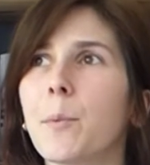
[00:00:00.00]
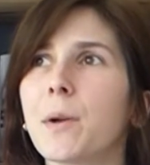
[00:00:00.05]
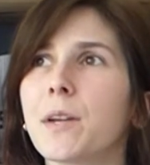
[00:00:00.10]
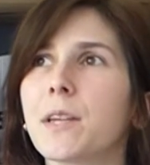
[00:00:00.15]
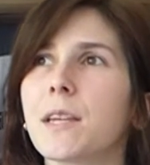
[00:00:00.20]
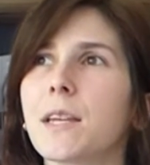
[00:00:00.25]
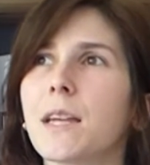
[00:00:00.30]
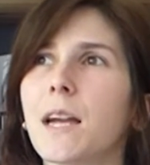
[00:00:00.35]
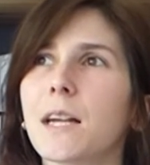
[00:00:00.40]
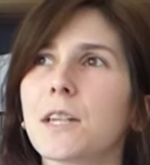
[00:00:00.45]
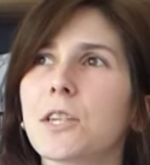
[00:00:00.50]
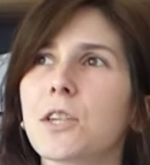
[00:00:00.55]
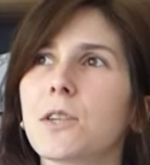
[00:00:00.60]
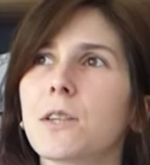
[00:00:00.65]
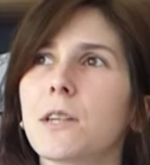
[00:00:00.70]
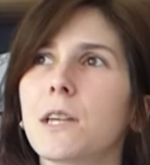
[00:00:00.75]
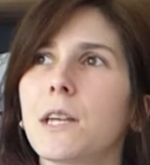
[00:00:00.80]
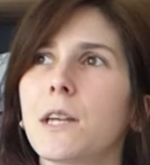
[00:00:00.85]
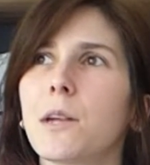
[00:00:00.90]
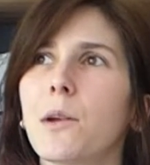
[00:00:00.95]
but he
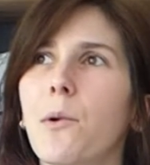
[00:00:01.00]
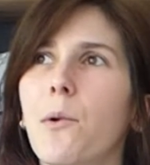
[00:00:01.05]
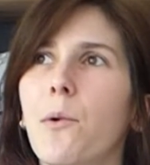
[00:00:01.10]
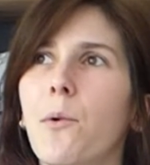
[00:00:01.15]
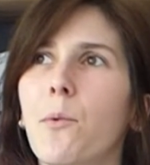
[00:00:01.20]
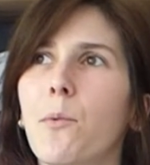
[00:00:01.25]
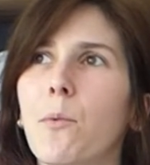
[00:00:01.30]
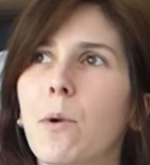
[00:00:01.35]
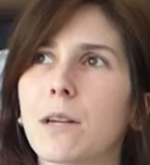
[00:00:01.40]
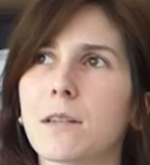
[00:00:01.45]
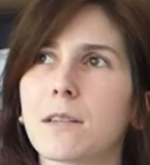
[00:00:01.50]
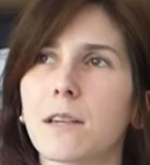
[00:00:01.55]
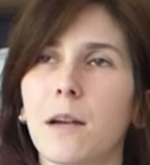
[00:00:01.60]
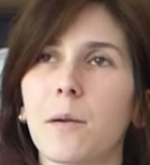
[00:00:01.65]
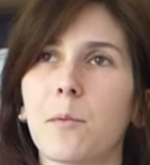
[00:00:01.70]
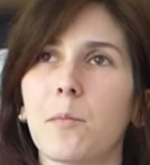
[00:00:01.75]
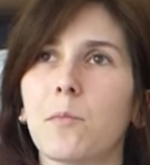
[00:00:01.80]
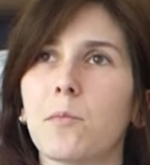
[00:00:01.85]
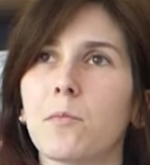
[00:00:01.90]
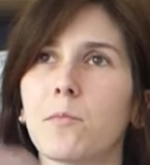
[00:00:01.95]
actually one
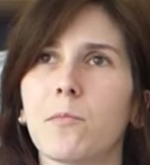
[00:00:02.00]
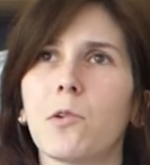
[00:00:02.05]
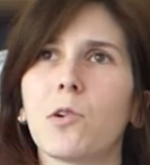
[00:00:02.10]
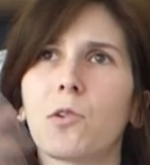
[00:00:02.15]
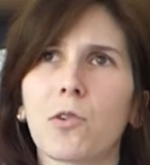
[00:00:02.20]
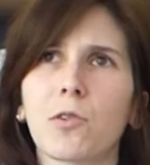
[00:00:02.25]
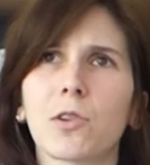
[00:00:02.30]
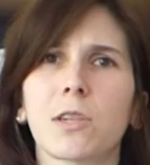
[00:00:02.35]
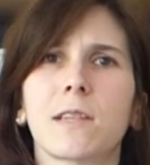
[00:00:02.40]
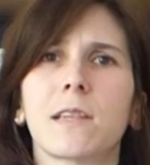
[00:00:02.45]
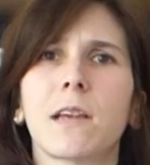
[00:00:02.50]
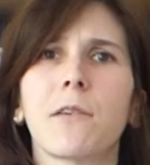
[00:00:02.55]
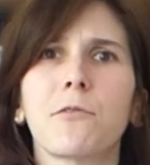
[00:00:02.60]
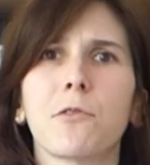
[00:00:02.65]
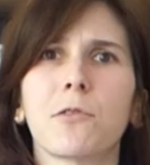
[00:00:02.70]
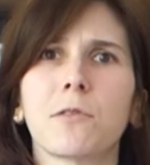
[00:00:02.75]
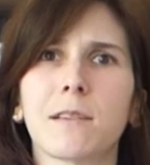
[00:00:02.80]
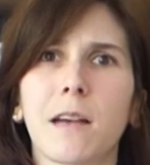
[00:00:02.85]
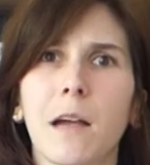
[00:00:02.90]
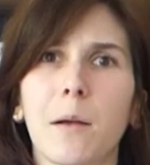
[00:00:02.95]
time or
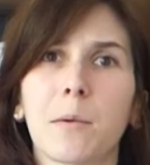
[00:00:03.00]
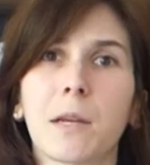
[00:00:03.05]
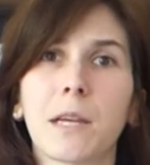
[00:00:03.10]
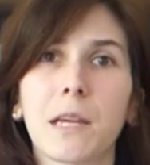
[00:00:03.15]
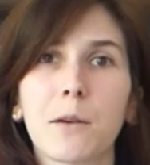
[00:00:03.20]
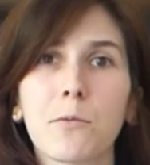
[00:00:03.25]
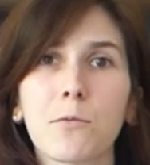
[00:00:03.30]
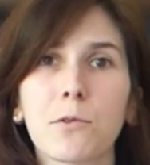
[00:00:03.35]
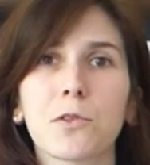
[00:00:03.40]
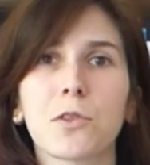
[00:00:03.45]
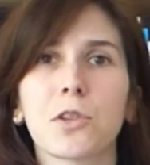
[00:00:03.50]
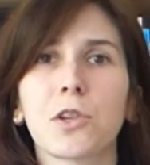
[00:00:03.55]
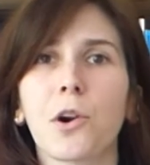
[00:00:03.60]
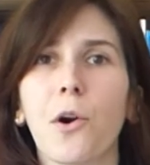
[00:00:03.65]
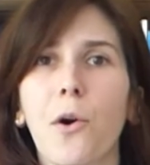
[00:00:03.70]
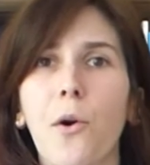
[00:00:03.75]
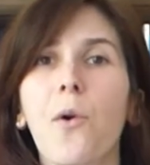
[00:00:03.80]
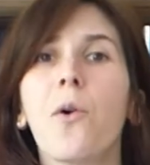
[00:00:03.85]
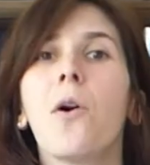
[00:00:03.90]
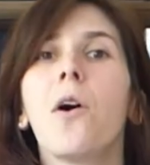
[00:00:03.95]
several times, he would
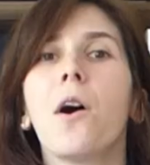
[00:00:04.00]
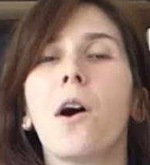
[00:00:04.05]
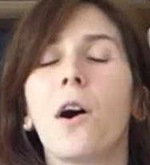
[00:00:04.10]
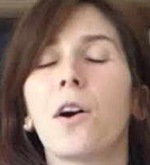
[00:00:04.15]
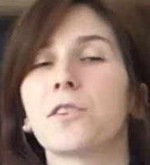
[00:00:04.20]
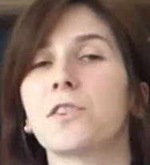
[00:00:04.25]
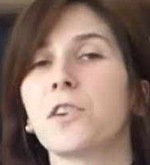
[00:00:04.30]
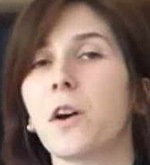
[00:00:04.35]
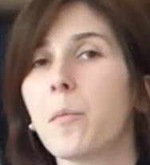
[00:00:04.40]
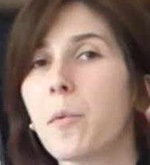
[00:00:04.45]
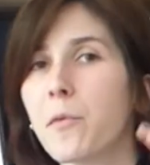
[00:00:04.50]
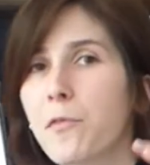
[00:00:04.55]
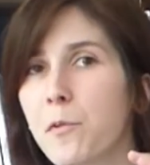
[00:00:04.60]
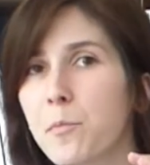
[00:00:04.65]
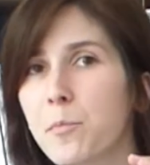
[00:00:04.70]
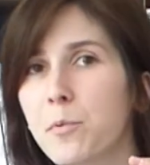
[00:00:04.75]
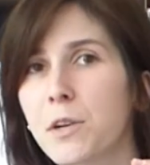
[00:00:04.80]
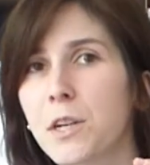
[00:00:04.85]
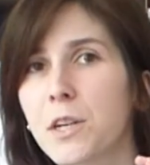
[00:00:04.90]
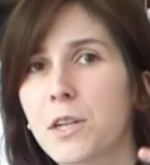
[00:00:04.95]
go on top of
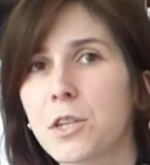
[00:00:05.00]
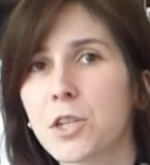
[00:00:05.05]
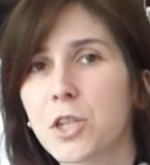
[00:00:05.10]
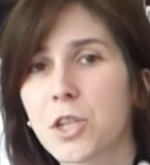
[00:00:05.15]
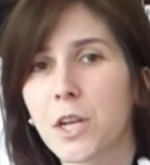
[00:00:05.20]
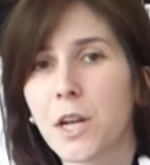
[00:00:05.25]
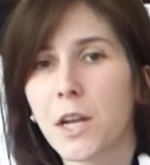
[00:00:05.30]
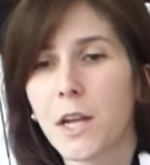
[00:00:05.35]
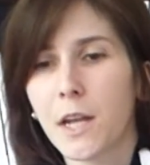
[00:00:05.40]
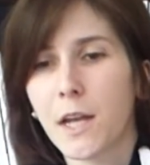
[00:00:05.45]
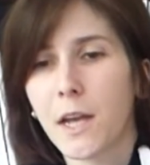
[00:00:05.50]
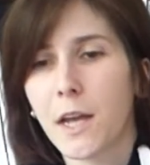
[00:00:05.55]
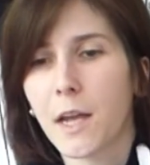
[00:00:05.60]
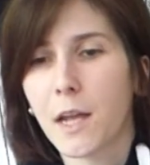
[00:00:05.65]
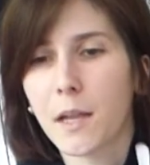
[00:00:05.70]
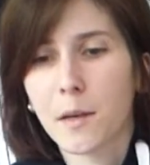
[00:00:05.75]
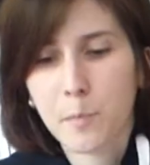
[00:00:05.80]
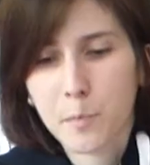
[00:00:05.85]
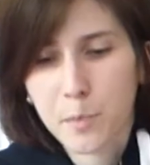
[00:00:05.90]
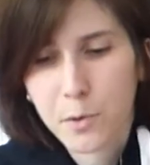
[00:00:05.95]
a bridge
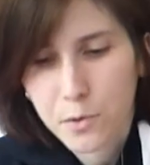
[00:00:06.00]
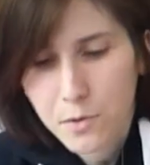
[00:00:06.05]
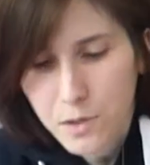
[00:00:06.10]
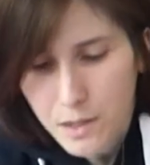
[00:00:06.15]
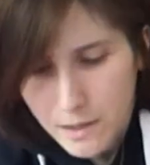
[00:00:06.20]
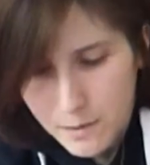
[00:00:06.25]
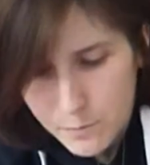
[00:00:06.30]
and put